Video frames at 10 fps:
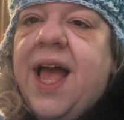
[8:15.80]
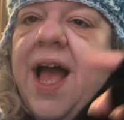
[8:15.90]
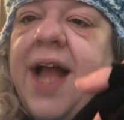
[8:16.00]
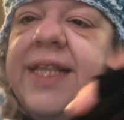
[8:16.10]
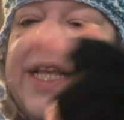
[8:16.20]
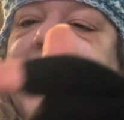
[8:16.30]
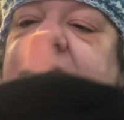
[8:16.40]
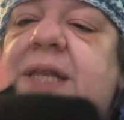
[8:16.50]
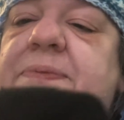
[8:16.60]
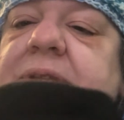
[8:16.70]
I did
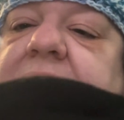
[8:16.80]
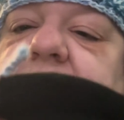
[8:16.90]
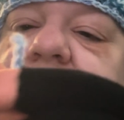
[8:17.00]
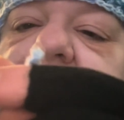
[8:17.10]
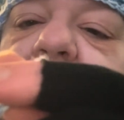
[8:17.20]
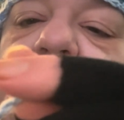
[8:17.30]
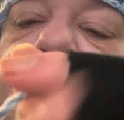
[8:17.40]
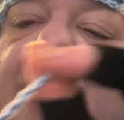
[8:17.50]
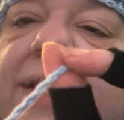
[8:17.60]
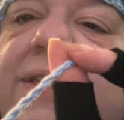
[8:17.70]
this specifically
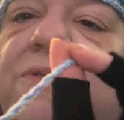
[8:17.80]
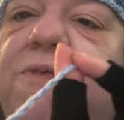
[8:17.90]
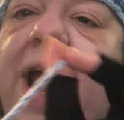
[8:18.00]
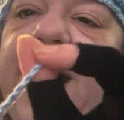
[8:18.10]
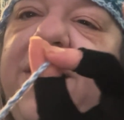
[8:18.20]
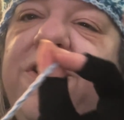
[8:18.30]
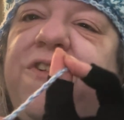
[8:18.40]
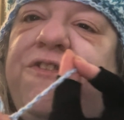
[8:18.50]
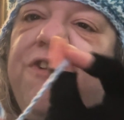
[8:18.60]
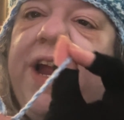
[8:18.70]
because regular
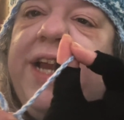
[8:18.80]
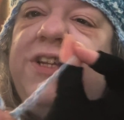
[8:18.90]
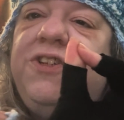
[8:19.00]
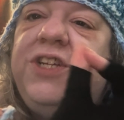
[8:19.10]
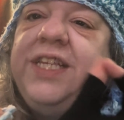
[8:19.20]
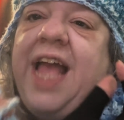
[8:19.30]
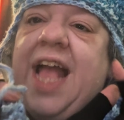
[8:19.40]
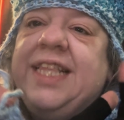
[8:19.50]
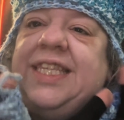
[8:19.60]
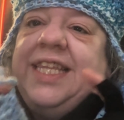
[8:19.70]
fringe
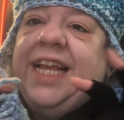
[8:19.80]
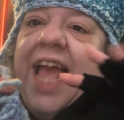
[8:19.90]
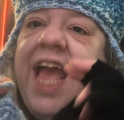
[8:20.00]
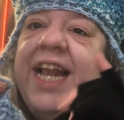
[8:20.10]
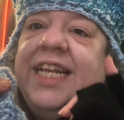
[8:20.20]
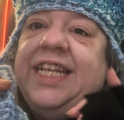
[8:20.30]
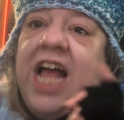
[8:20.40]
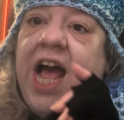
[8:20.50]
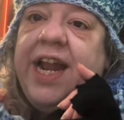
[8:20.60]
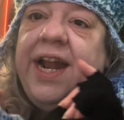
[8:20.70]
tends to get
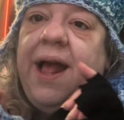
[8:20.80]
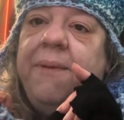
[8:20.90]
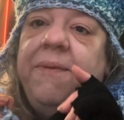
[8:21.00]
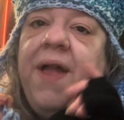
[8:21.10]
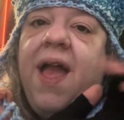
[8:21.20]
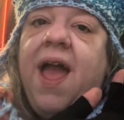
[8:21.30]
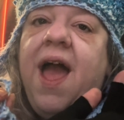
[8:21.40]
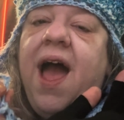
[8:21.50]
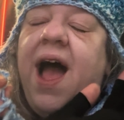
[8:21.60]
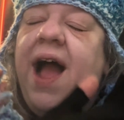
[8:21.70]
knotted up.
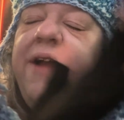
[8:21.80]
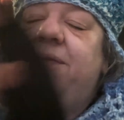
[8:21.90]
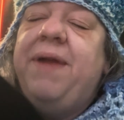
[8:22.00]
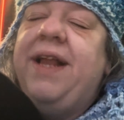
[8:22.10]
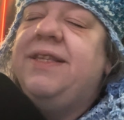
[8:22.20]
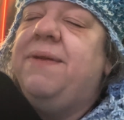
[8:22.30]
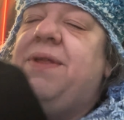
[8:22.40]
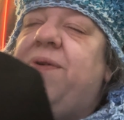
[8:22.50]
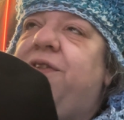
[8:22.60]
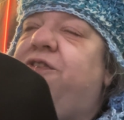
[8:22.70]
I made
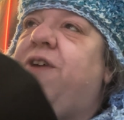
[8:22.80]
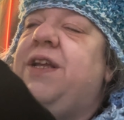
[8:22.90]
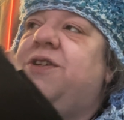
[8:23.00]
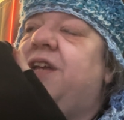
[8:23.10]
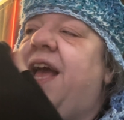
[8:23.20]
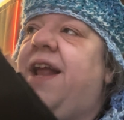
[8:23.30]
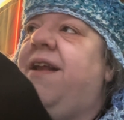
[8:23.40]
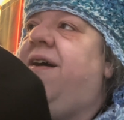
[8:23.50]
something with fringe, and